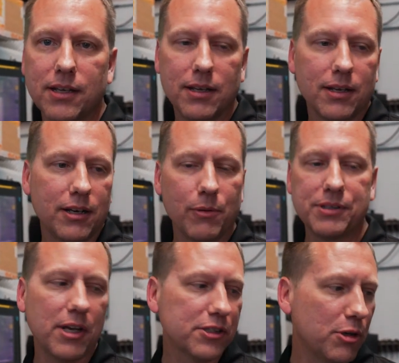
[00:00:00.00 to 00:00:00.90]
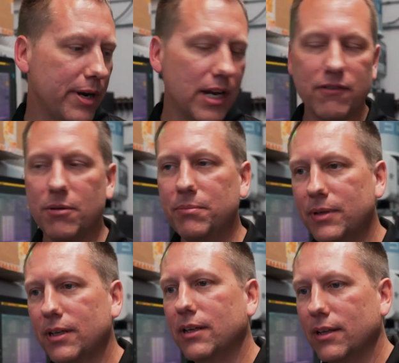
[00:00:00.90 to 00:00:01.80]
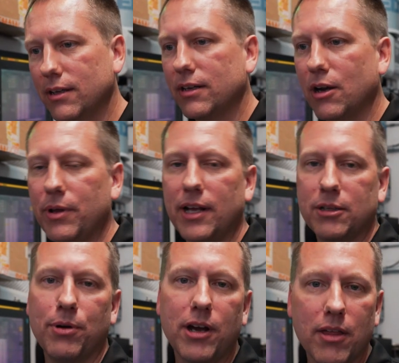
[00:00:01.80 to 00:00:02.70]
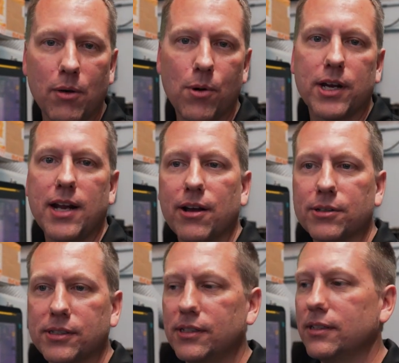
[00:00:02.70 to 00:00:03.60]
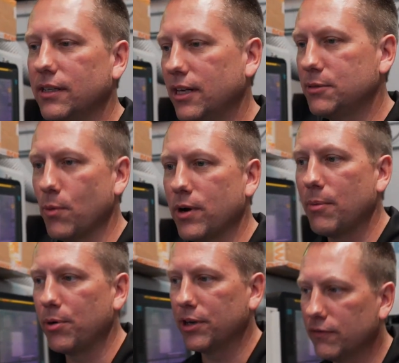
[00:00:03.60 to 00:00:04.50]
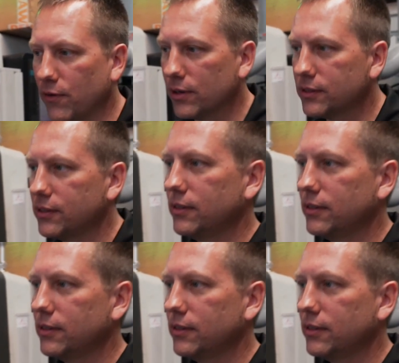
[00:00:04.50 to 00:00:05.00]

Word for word: Nice. You know, we sell so many of them. You know, we like to bring all that work in-house, and it's been working out pretty good for us.